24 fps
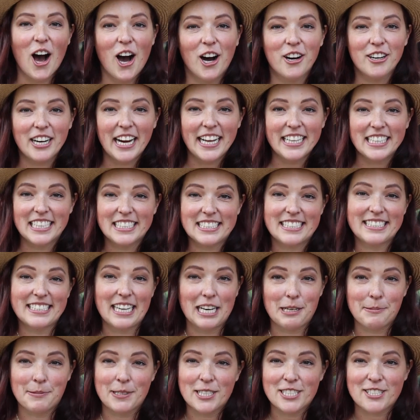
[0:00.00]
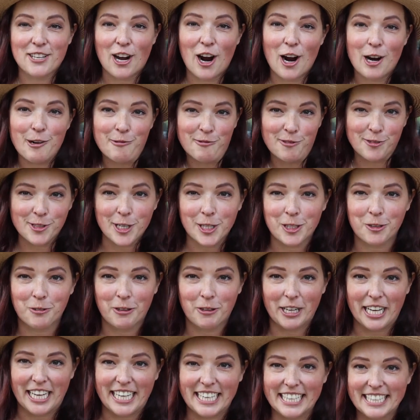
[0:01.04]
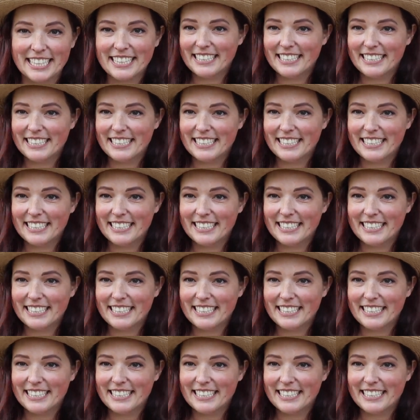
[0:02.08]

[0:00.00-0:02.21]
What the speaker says: All right, let's set up this car real quick.